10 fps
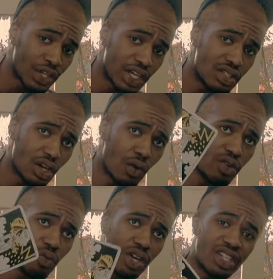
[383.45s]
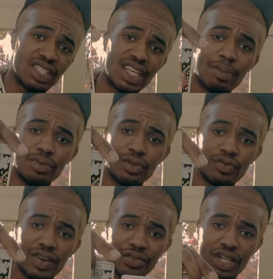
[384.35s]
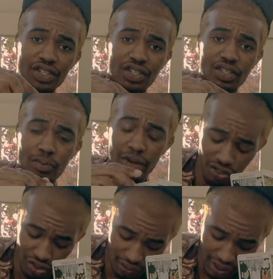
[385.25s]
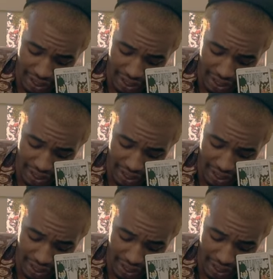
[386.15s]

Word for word: And so we want to set up a new foundation. So make sure you